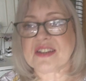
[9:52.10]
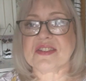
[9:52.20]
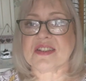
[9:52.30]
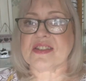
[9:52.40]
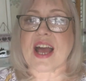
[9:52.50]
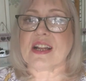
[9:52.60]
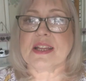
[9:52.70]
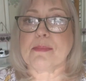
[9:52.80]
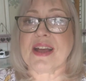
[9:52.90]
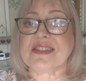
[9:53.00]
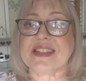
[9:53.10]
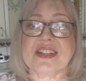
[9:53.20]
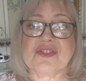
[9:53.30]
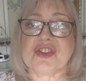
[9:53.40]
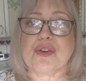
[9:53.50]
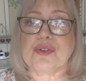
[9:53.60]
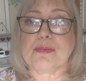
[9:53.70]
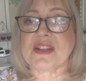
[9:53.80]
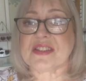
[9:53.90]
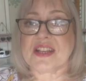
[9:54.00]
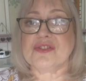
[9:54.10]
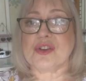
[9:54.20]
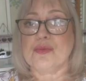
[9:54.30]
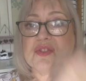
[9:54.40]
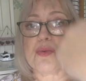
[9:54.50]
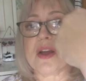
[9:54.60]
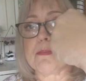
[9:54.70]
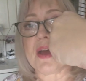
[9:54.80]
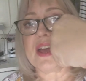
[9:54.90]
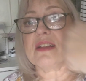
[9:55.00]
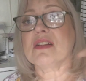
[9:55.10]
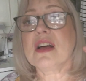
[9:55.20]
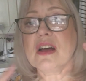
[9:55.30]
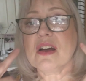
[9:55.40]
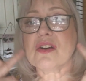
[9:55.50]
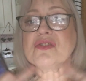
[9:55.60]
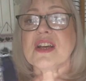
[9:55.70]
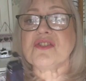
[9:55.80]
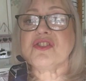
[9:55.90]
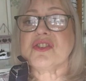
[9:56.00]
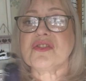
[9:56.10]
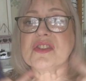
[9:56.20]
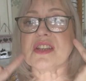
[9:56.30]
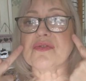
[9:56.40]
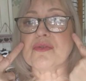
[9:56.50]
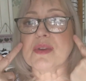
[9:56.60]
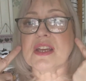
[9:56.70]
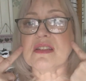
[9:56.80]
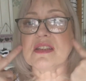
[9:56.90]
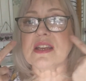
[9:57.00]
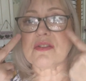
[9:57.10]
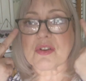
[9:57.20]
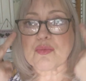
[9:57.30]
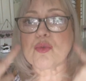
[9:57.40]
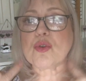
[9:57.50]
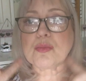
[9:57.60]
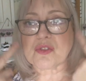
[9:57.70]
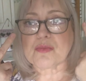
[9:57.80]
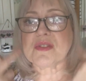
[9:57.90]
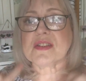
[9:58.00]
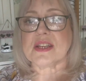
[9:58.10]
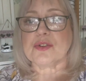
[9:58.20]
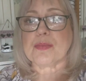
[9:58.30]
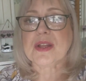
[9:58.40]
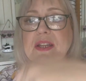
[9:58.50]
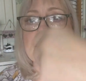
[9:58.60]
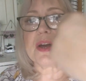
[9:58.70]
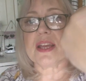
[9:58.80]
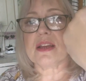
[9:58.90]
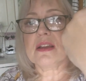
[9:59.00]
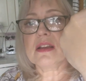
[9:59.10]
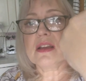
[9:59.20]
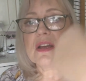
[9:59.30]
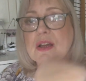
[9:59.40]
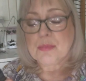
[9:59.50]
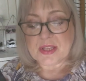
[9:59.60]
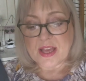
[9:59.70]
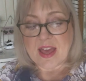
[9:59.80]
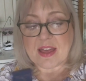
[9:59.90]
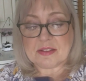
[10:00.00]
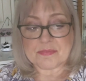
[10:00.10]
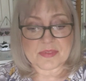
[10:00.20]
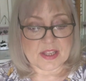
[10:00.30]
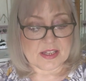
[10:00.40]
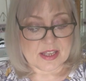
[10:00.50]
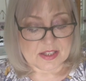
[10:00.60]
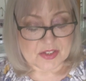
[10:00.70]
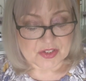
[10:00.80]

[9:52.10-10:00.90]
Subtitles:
it's exactly my skin tone, and my skin tone's quite pale, because as you can see from here to here, I've warmed my skin up anyway. But yeah, it's